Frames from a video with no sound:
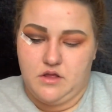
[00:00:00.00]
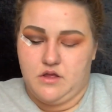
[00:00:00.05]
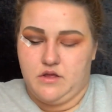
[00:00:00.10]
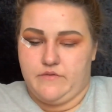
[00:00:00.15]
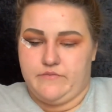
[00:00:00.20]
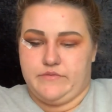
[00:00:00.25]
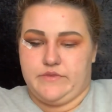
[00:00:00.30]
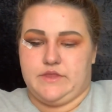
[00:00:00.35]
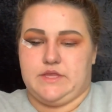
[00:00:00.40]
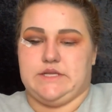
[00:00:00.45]

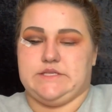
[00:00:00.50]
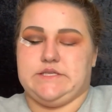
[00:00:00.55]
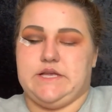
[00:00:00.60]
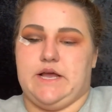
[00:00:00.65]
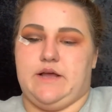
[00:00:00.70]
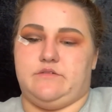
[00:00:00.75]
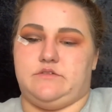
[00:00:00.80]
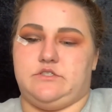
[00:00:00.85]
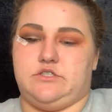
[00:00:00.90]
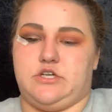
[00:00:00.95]
Doesn't have to
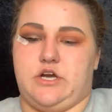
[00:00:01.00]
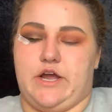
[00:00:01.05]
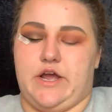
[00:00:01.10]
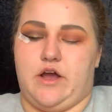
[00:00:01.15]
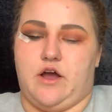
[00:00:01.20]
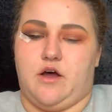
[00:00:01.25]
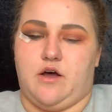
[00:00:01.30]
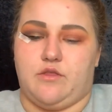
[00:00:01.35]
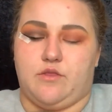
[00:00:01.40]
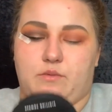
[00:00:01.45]
dry all
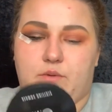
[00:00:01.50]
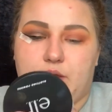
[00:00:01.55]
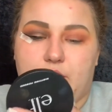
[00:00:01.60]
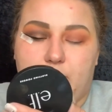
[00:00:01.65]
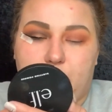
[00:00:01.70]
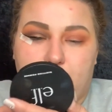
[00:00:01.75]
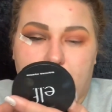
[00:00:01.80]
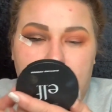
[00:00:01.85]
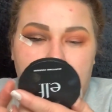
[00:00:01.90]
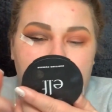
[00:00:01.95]
the way,
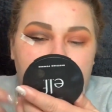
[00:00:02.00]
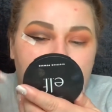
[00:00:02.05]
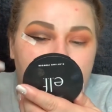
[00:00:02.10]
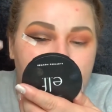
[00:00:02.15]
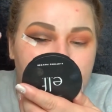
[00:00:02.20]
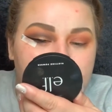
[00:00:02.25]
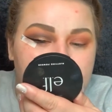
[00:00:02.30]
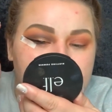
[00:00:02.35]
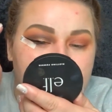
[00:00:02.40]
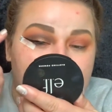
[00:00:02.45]
but as
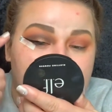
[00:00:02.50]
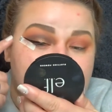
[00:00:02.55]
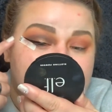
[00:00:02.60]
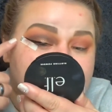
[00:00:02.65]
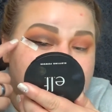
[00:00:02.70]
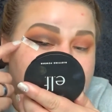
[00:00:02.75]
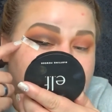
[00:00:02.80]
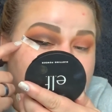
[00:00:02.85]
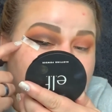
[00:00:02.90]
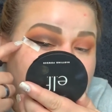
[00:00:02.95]
long as it
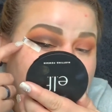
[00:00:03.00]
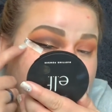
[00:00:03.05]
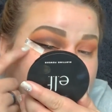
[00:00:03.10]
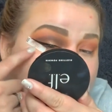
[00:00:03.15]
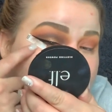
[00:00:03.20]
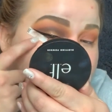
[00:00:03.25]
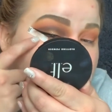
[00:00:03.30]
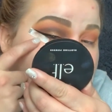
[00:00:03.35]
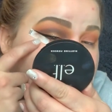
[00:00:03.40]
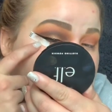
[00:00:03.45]
dries
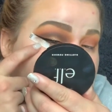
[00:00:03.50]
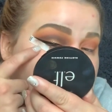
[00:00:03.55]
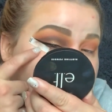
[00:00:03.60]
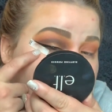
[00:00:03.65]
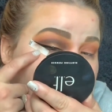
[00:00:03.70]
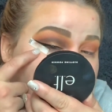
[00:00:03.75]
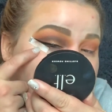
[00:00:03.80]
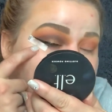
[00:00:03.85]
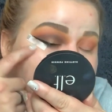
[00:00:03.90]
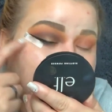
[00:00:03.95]

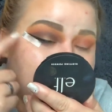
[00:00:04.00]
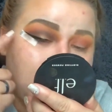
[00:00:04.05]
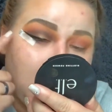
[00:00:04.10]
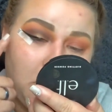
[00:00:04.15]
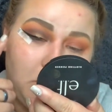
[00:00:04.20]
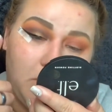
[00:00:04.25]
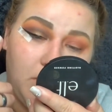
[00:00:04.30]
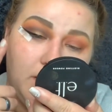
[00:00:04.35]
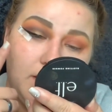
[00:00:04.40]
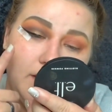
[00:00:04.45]
somewhat,